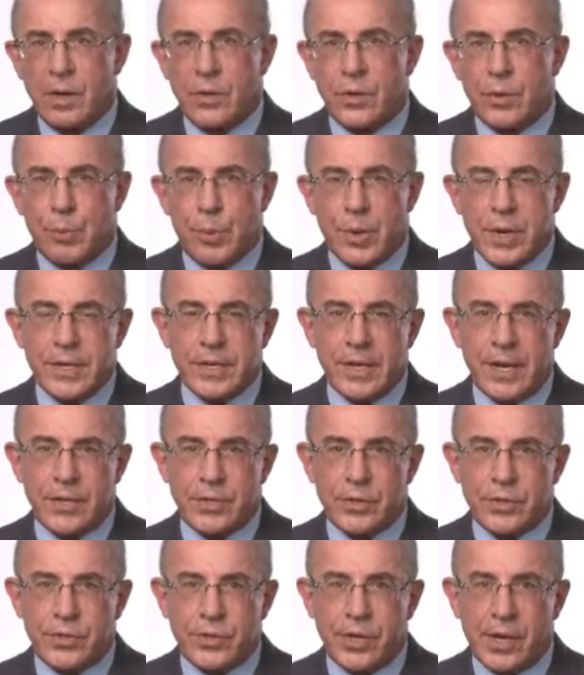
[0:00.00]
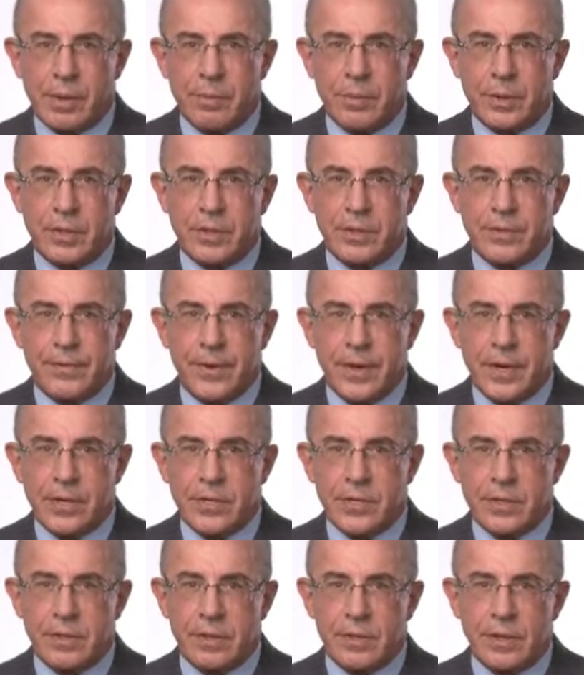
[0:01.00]
The pretarsal segment is
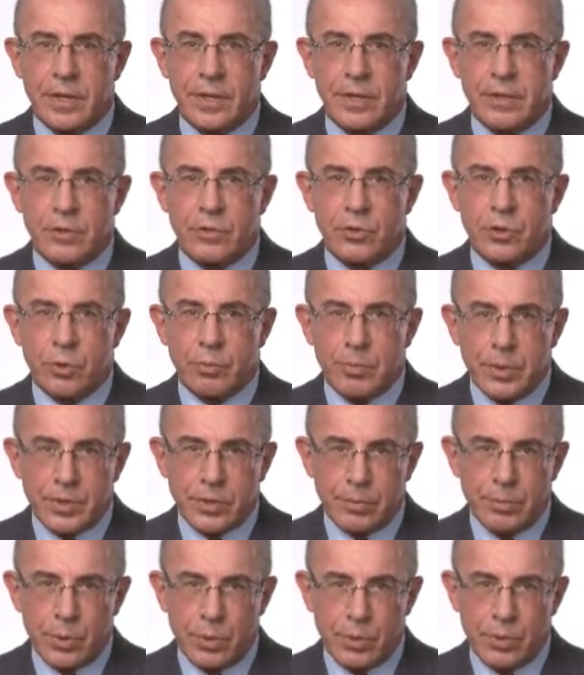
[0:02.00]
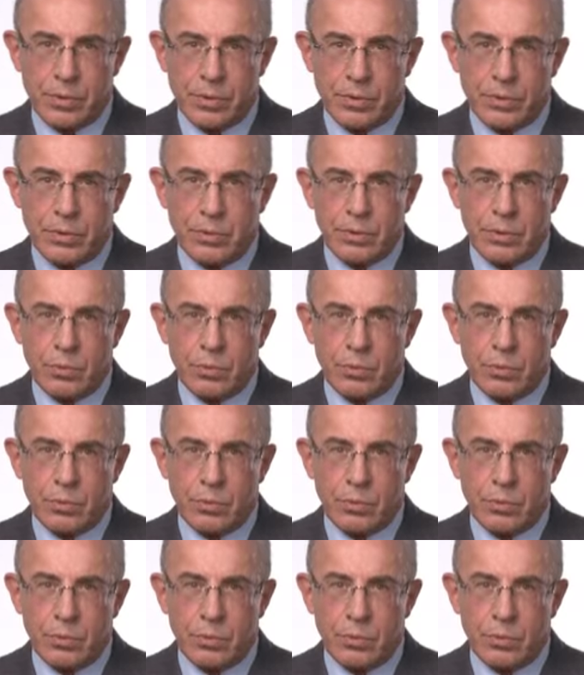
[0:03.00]
fixed and it should be smooth,